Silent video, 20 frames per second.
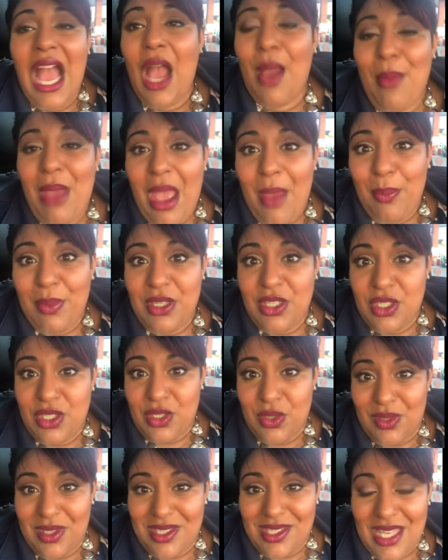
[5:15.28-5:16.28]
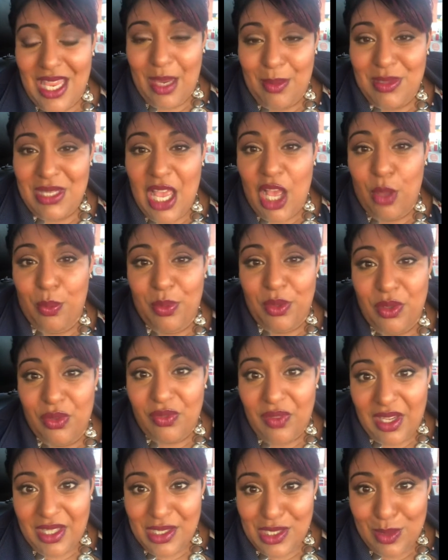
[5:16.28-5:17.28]
I'm happy to do the same to help you
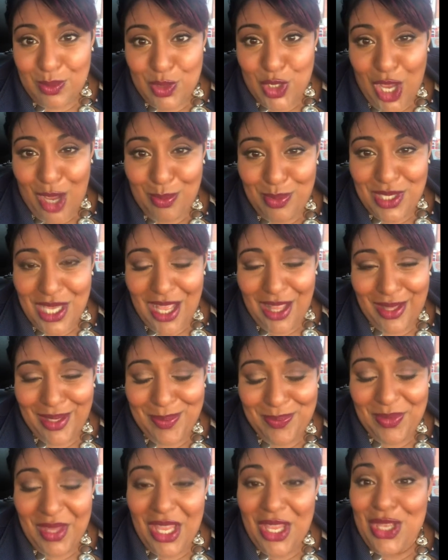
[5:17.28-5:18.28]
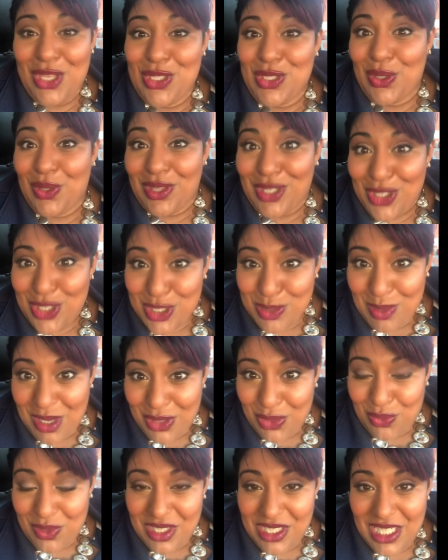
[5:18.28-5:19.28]
find some top talent. So there's
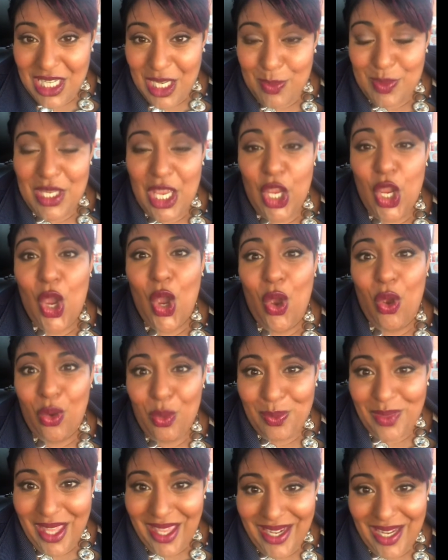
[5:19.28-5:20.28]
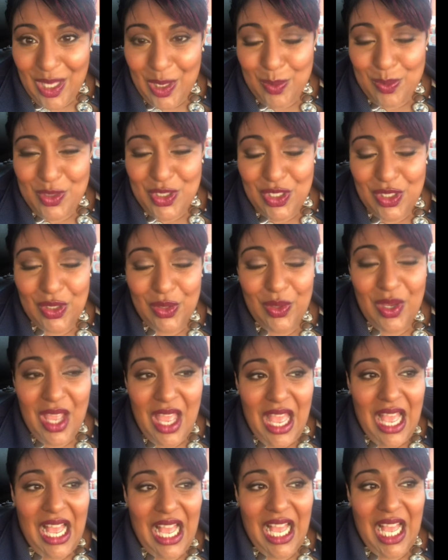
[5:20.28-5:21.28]
my 3 tips. I hope that helped you.
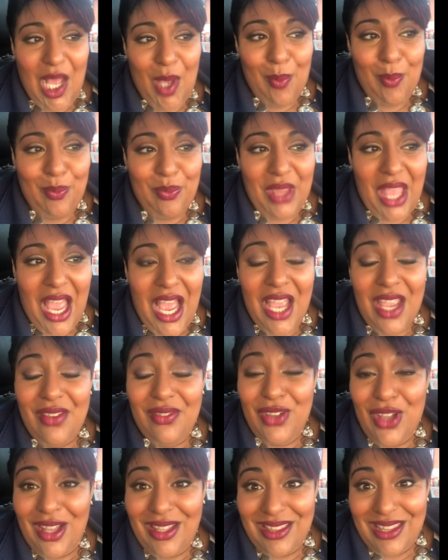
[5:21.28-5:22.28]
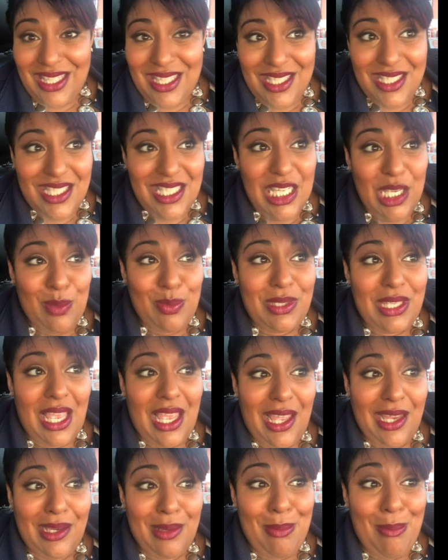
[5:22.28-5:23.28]
I've got these tips
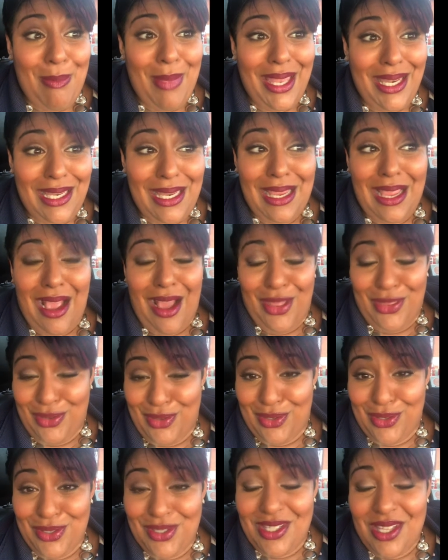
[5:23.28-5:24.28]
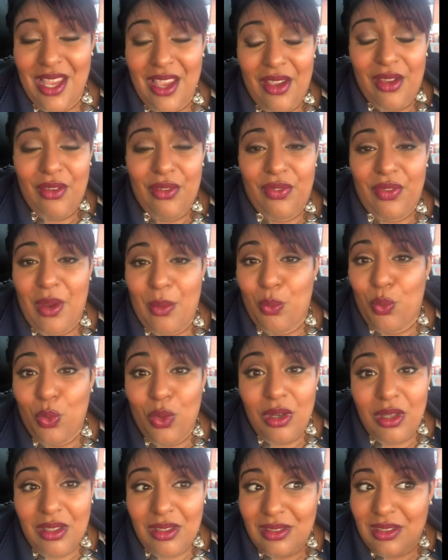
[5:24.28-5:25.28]
and many others from
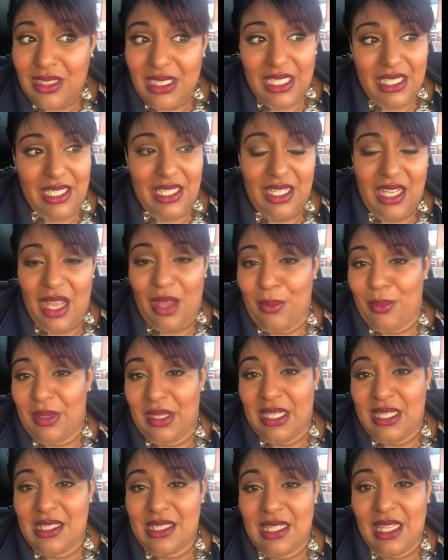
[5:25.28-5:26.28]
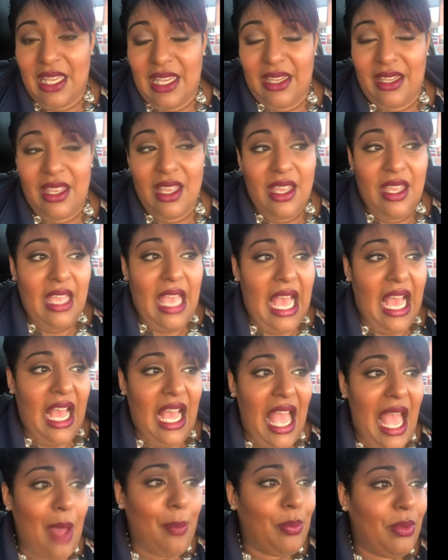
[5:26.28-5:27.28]
world-leading companies like
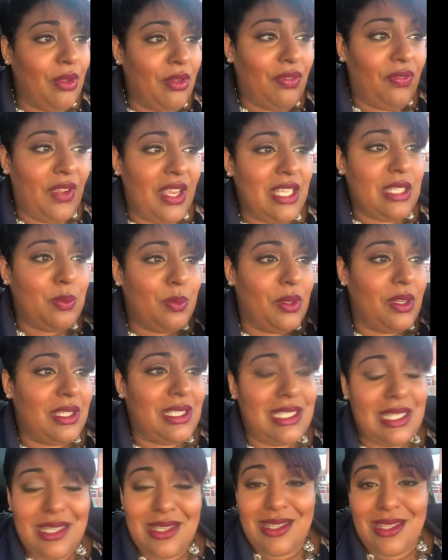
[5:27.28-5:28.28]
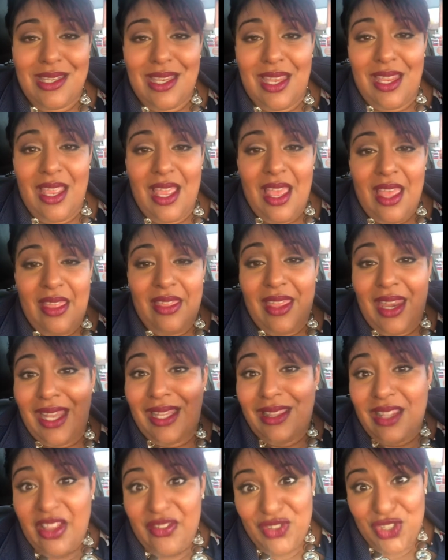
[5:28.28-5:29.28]
Apple, Facebook, Disney that
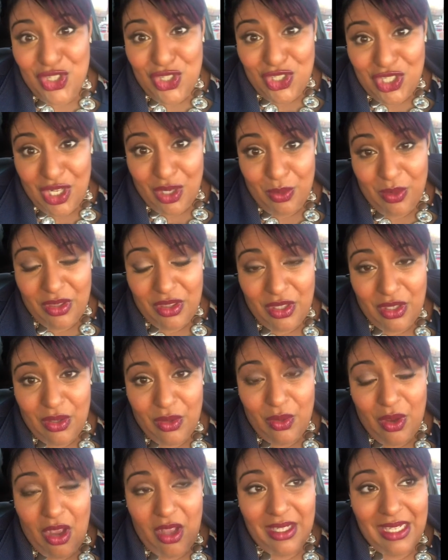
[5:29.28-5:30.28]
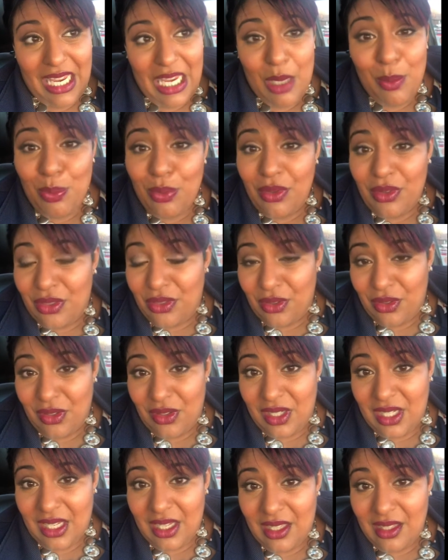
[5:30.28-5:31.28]
I'd love to share with you. On April
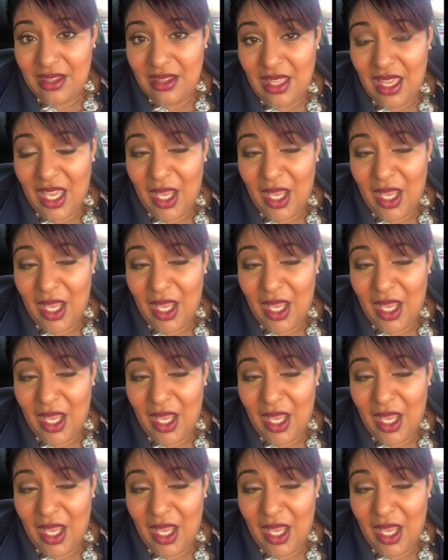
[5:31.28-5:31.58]
30th,